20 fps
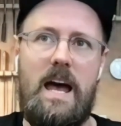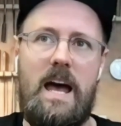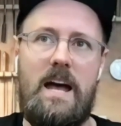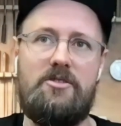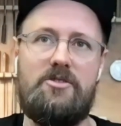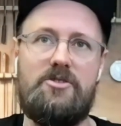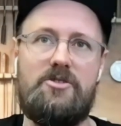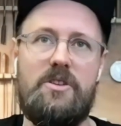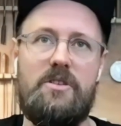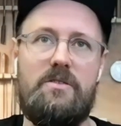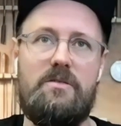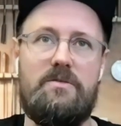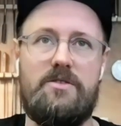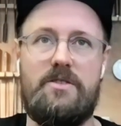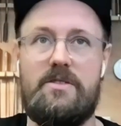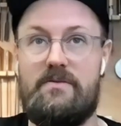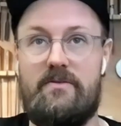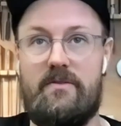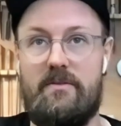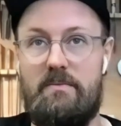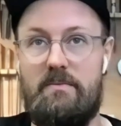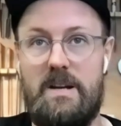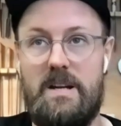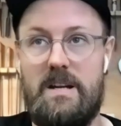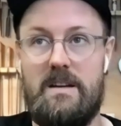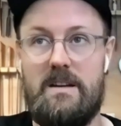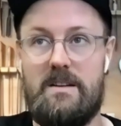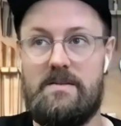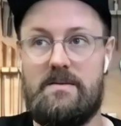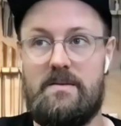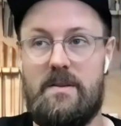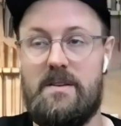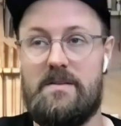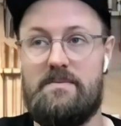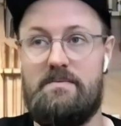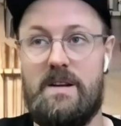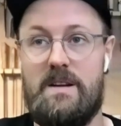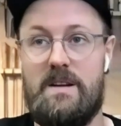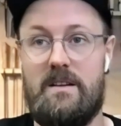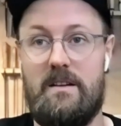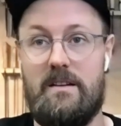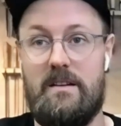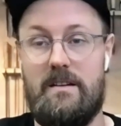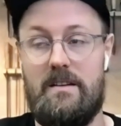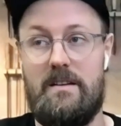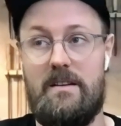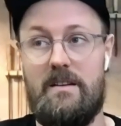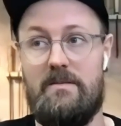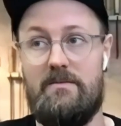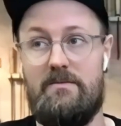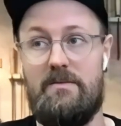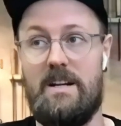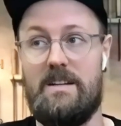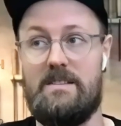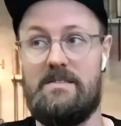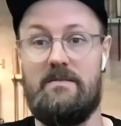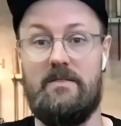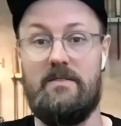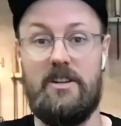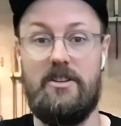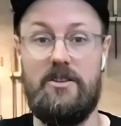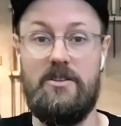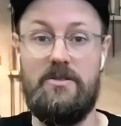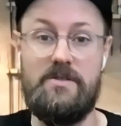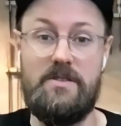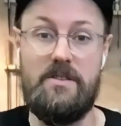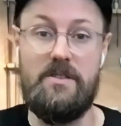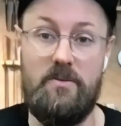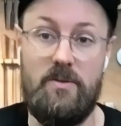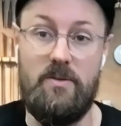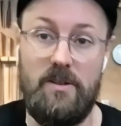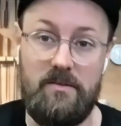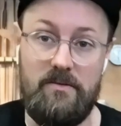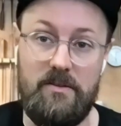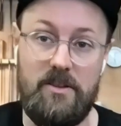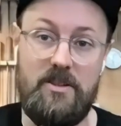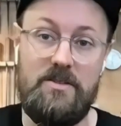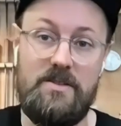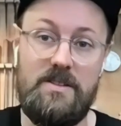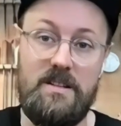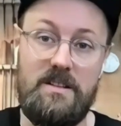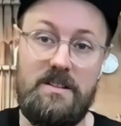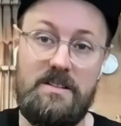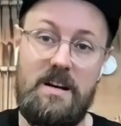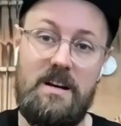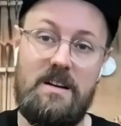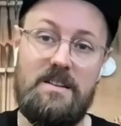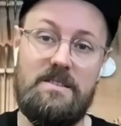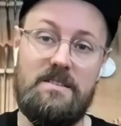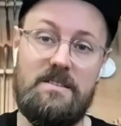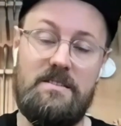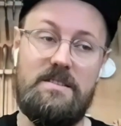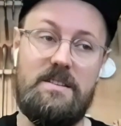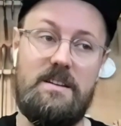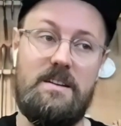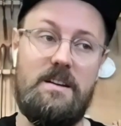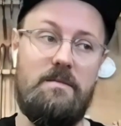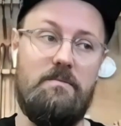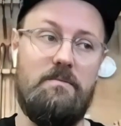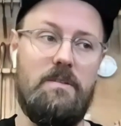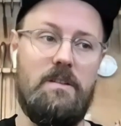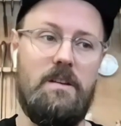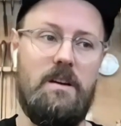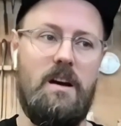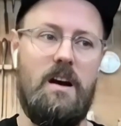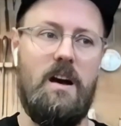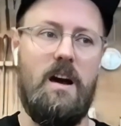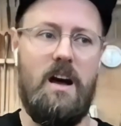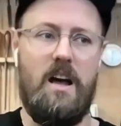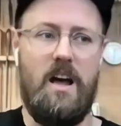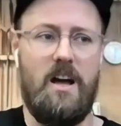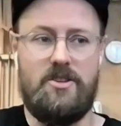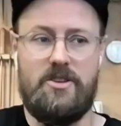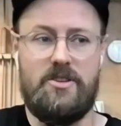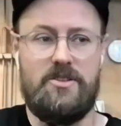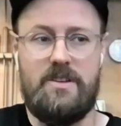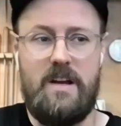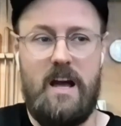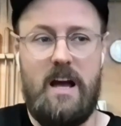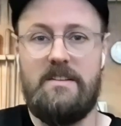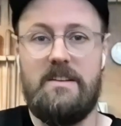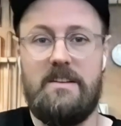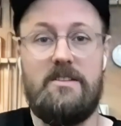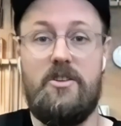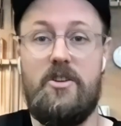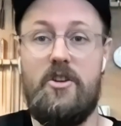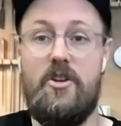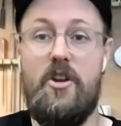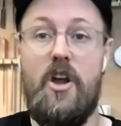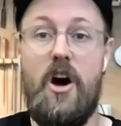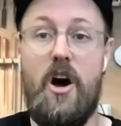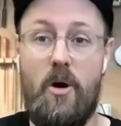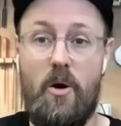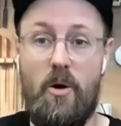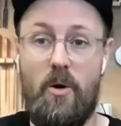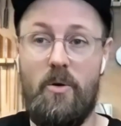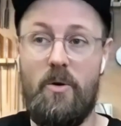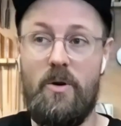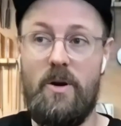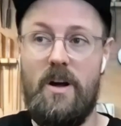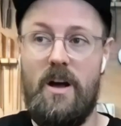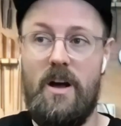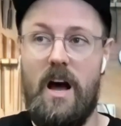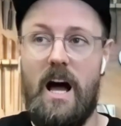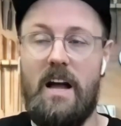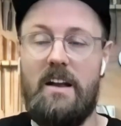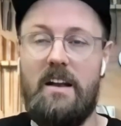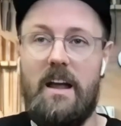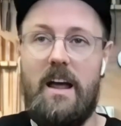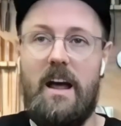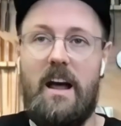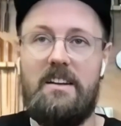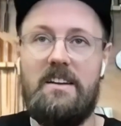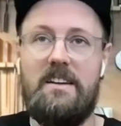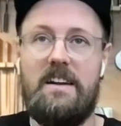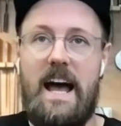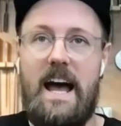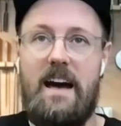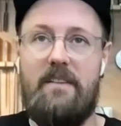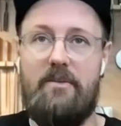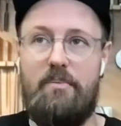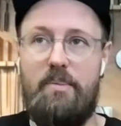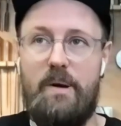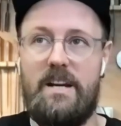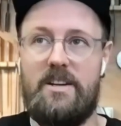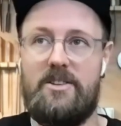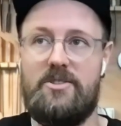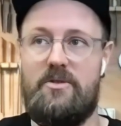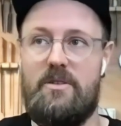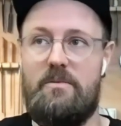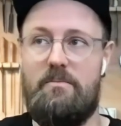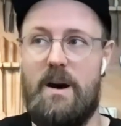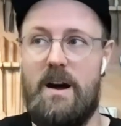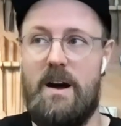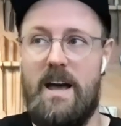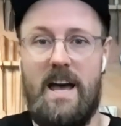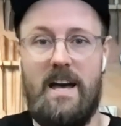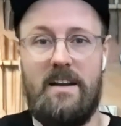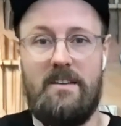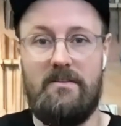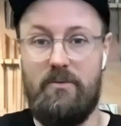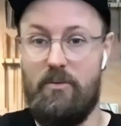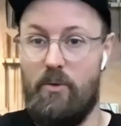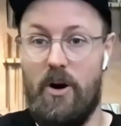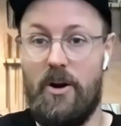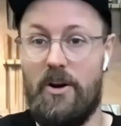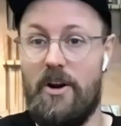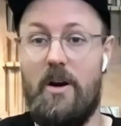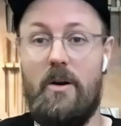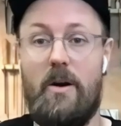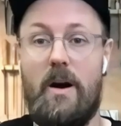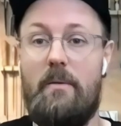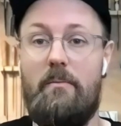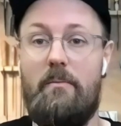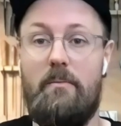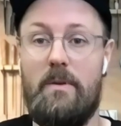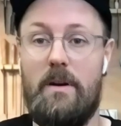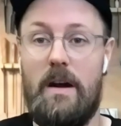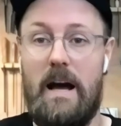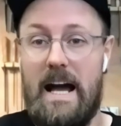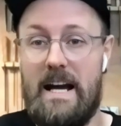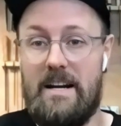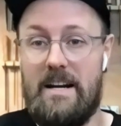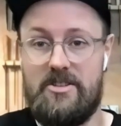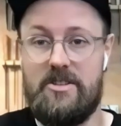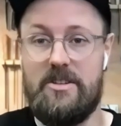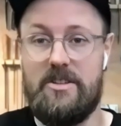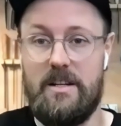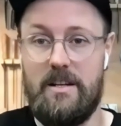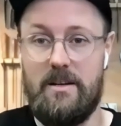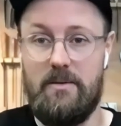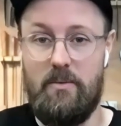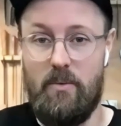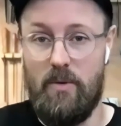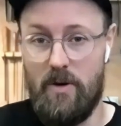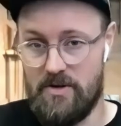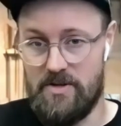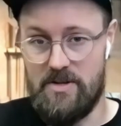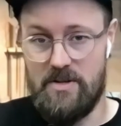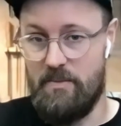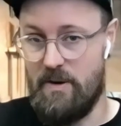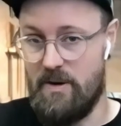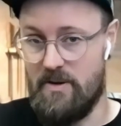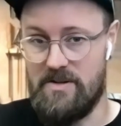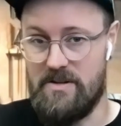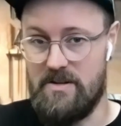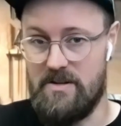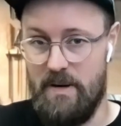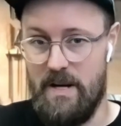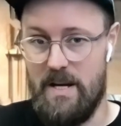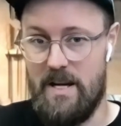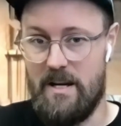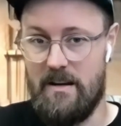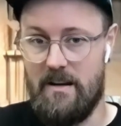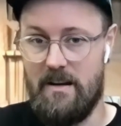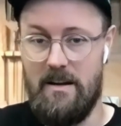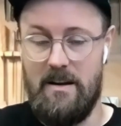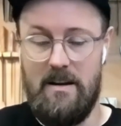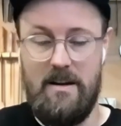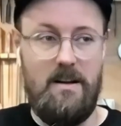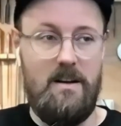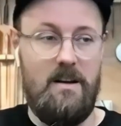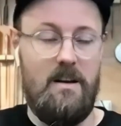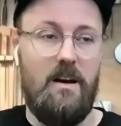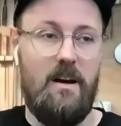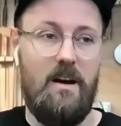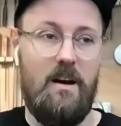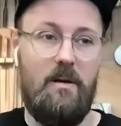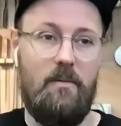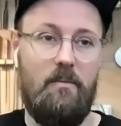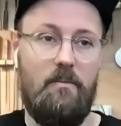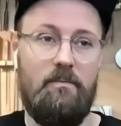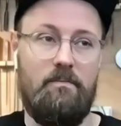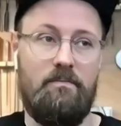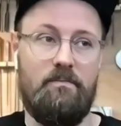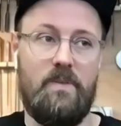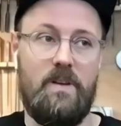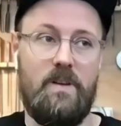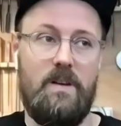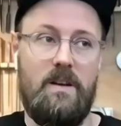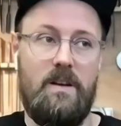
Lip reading: and so, just for me, as being relatively new to the world of acoustic guitars at the time, I didn't know. I didn't have a picture in my head of what an OM actually was supposed to be, um,